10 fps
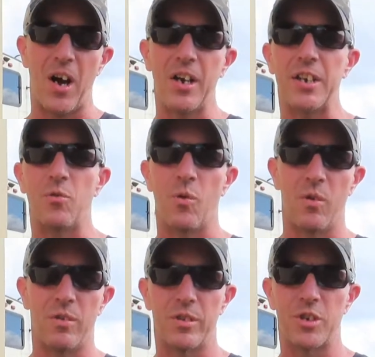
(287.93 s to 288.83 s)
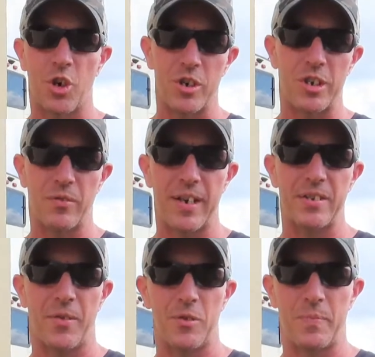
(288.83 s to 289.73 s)
unequal charging
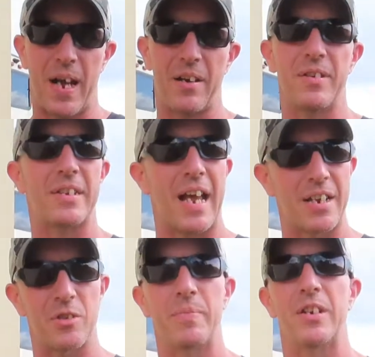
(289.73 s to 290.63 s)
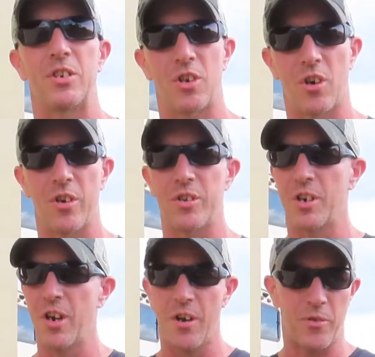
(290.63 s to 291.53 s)
rates on those batteries as they're being charged.
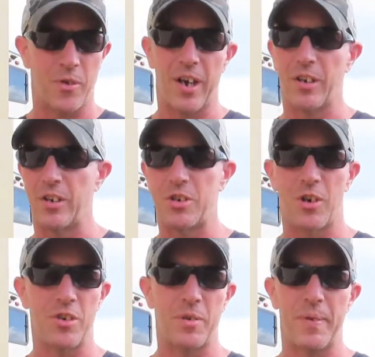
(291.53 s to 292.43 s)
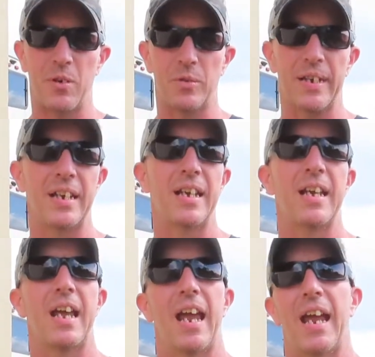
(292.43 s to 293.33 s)
They're not going to charge up equally,
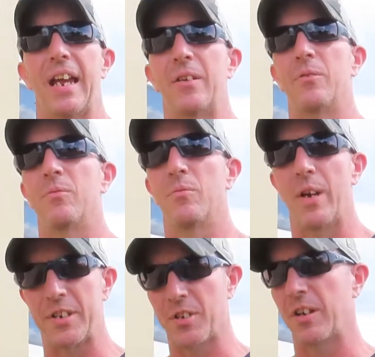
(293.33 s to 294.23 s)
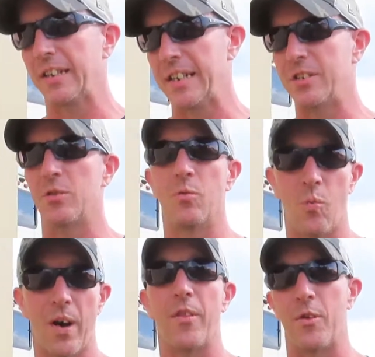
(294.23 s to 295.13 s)
and it's going to lead to
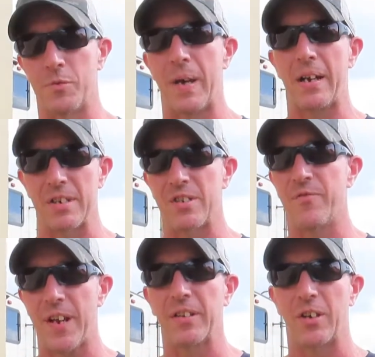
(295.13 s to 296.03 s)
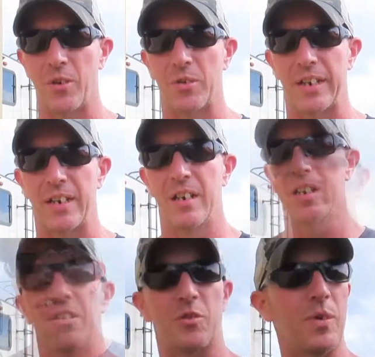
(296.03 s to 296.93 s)
one of those batteries failing early.
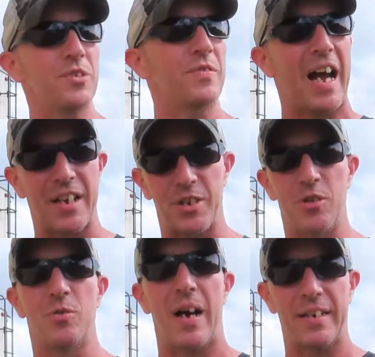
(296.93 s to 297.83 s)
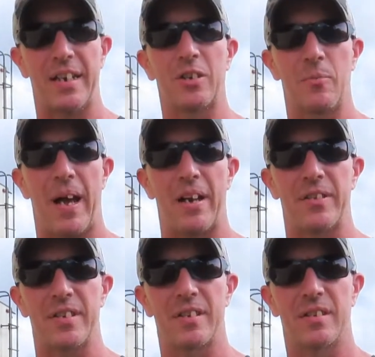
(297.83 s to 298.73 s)
So once you've got 2 identical
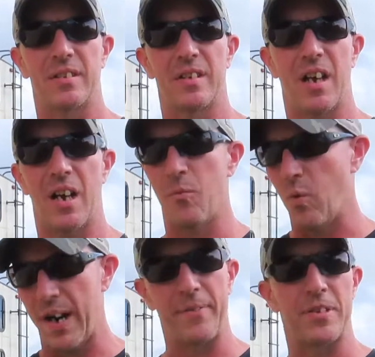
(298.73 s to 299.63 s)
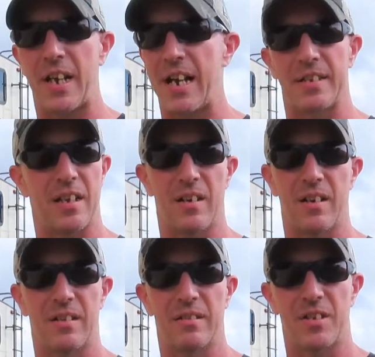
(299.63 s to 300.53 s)
batteries, whatever size they
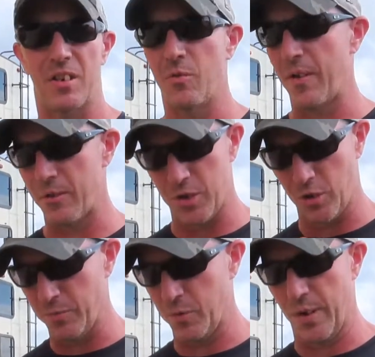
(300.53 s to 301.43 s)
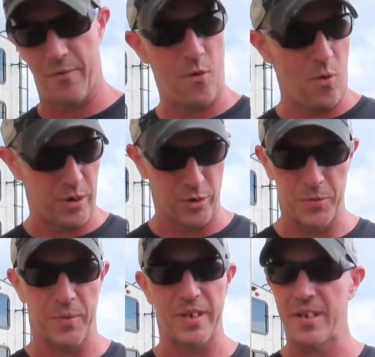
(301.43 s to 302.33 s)
are, So whether it's a group 24, a
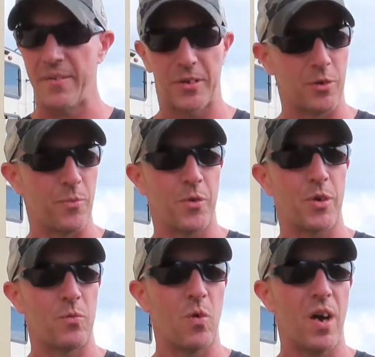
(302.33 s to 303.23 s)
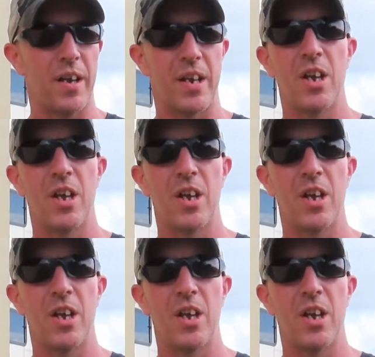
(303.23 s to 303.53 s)
group 27, a group 31,